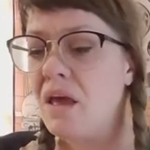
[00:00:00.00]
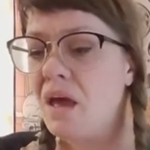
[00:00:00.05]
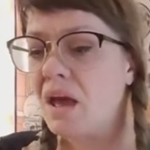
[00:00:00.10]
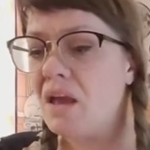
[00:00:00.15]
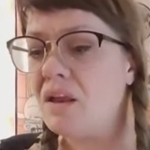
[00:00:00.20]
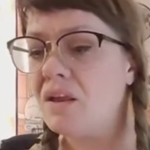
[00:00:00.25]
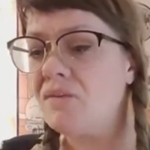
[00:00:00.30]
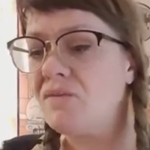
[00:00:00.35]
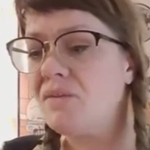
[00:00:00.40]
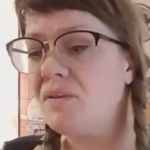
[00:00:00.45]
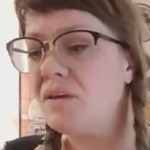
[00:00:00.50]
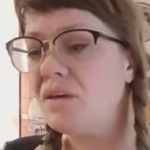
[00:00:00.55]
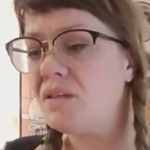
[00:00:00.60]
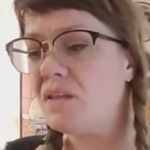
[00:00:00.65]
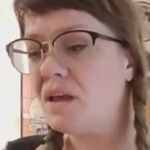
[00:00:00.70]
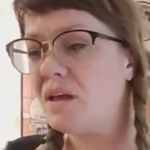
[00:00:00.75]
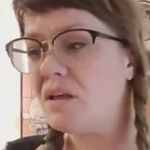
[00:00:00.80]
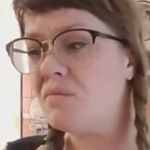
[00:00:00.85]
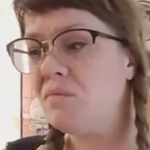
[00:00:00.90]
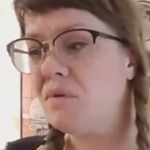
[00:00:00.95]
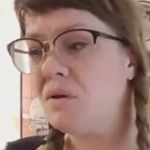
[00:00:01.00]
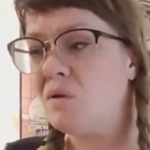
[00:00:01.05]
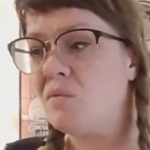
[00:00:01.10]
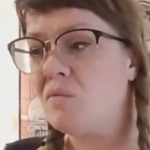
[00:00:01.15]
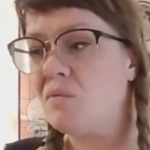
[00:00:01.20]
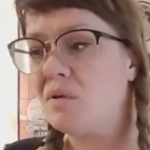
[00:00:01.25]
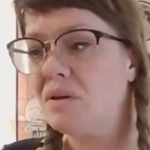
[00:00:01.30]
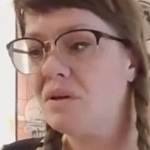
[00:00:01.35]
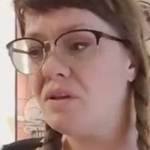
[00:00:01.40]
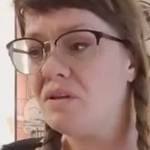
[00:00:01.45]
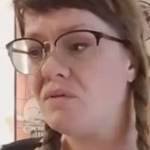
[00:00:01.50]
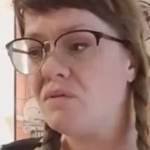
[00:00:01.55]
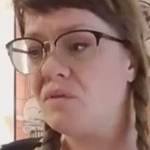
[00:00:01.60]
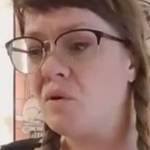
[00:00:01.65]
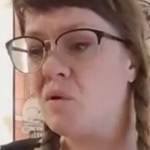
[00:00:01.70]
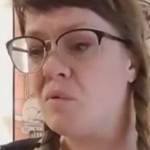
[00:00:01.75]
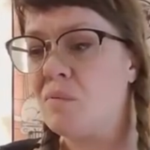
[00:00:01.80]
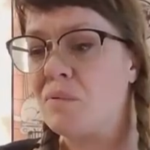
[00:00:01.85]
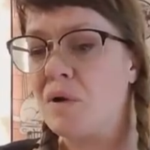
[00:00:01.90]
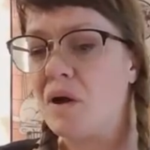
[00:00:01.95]
And I feel like that can be a really
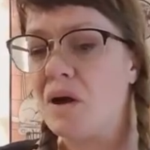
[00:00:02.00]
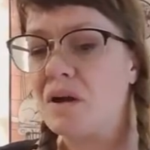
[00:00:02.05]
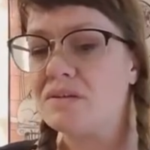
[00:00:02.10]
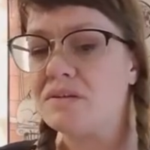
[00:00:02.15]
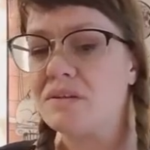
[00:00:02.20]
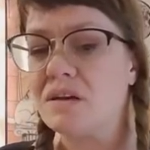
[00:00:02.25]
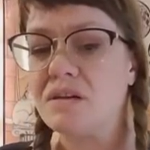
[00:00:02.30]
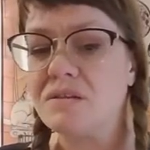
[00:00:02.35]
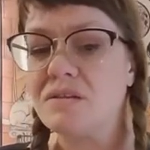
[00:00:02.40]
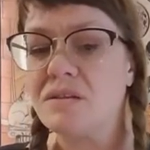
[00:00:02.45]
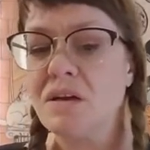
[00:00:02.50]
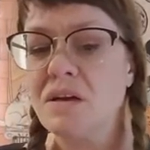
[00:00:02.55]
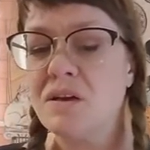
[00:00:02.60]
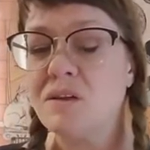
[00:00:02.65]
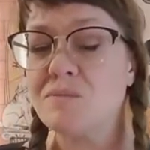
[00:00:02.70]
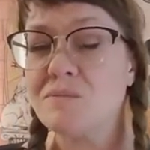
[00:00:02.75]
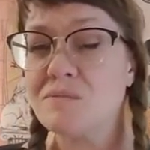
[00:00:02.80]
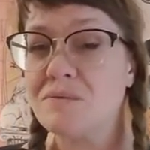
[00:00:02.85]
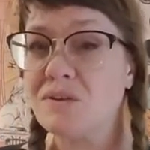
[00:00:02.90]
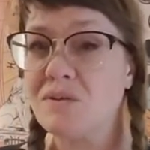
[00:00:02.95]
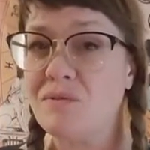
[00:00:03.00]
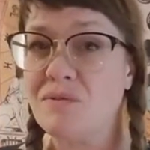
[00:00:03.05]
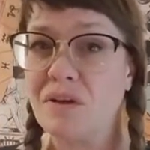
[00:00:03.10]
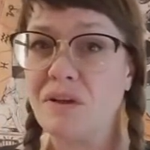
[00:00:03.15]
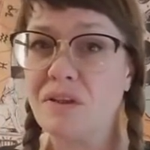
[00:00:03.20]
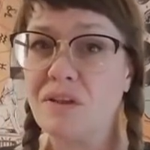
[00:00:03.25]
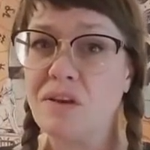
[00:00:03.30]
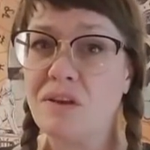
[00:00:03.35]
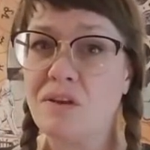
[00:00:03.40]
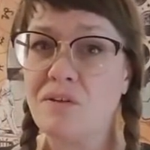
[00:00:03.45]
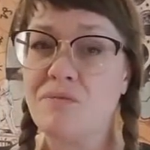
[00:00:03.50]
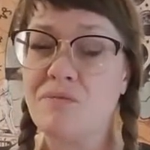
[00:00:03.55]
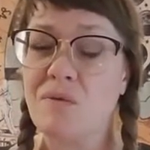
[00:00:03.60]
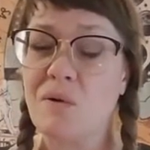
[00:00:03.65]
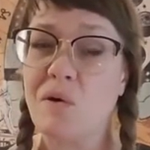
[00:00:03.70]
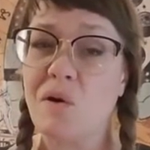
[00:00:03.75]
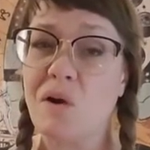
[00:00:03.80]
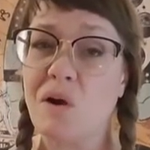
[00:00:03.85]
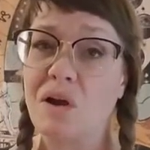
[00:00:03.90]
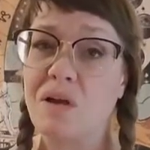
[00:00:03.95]
difficult process, specifically
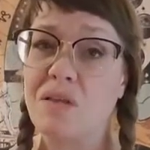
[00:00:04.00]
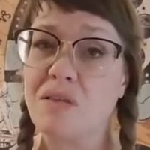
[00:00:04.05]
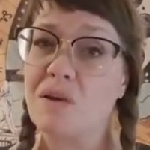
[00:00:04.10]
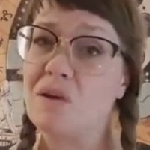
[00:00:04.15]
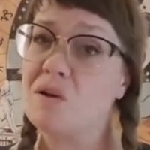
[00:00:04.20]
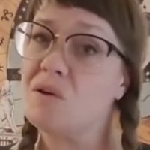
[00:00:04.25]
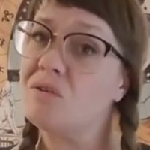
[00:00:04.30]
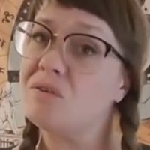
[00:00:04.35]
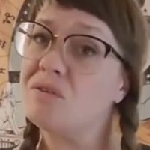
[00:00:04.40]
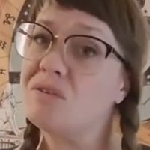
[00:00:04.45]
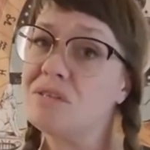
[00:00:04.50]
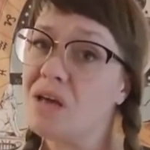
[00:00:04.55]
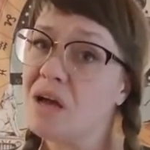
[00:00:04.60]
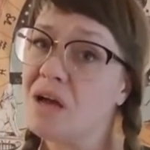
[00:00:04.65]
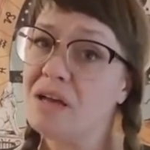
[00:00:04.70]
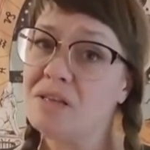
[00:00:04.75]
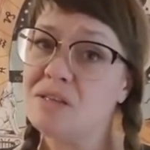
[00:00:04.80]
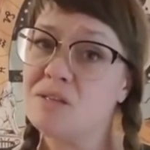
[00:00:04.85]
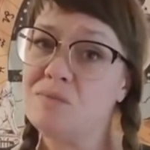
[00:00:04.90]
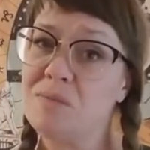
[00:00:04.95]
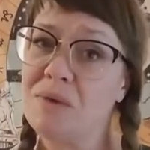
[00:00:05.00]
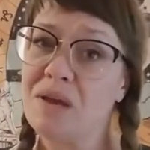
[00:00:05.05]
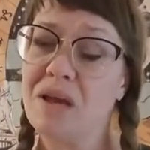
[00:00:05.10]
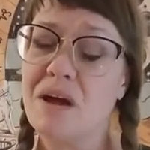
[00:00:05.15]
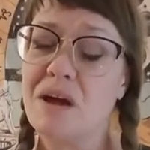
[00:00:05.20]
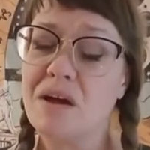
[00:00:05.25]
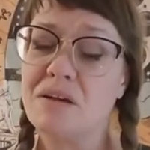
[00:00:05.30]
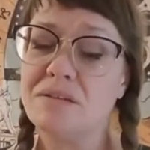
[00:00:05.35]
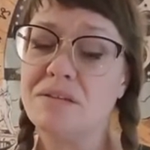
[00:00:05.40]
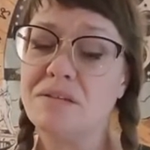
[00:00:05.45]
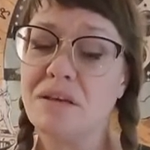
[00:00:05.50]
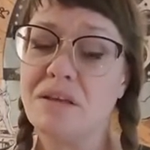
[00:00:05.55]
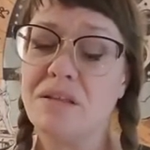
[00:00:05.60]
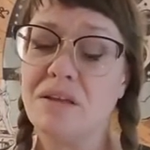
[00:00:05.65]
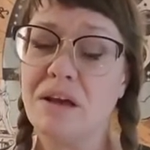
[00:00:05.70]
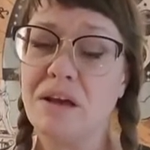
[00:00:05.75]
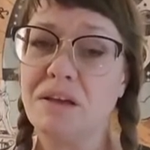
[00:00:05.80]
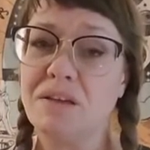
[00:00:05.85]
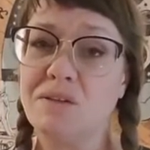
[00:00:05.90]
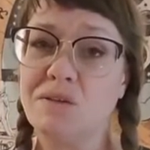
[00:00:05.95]
for the earth signs, because they
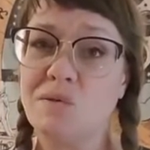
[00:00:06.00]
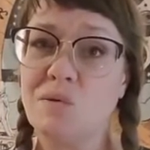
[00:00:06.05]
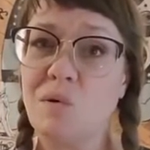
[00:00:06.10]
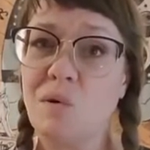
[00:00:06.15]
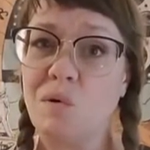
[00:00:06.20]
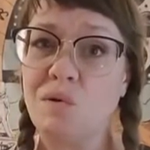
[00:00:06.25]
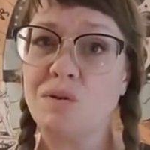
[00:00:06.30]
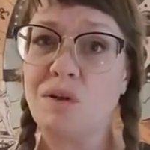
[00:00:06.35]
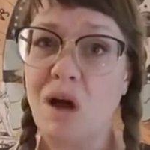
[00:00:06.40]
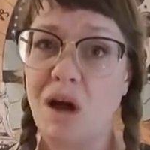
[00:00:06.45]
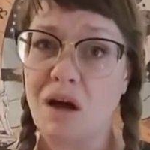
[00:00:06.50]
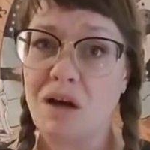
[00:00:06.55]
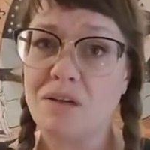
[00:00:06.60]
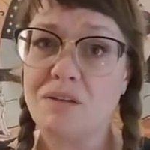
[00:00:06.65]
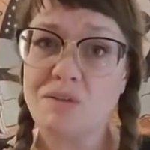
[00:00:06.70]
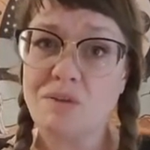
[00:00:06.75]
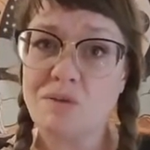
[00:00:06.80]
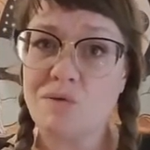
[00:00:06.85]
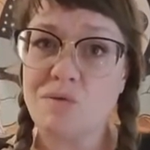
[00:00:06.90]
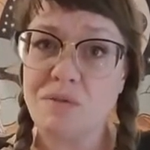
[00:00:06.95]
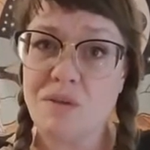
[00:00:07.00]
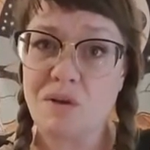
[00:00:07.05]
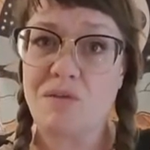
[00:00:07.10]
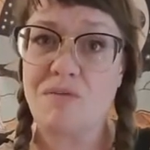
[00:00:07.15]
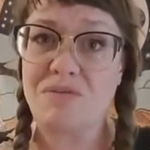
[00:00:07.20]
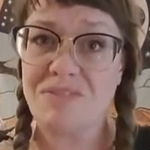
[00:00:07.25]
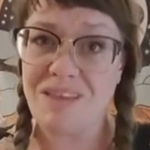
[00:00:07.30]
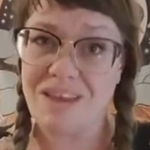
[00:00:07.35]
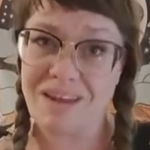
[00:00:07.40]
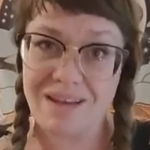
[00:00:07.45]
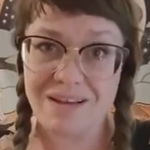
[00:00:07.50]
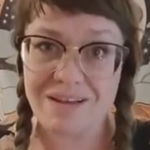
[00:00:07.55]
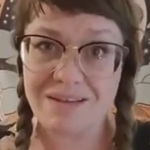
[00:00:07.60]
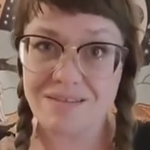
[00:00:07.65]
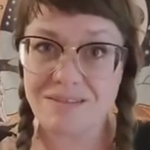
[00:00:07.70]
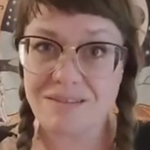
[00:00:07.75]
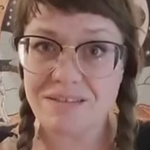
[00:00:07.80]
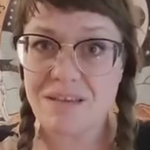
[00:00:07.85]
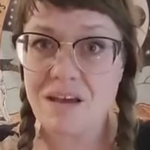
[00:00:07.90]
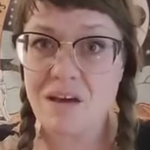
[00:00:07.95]
like to hold on to their
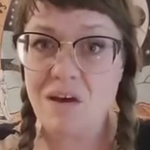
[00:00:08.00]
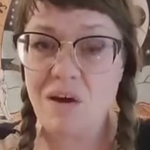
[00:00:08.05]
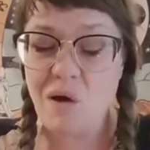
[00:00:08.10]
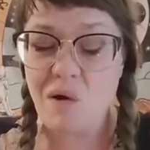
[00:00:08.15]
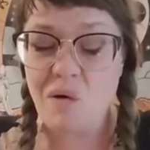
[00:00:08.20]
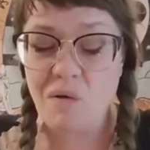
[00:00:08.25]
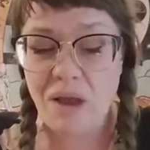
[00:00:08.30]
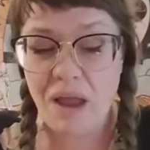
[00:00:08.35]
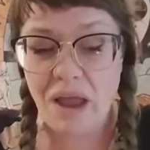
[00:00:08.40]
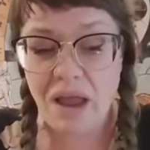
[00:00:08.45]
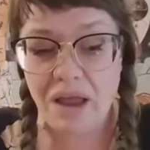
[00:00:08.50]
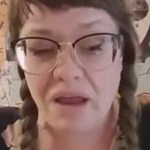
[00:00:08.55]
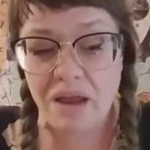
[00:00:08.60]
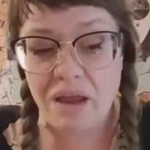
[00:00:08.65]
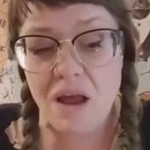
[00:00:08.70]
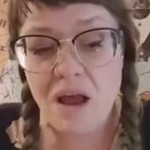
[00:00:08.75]
things. Okay.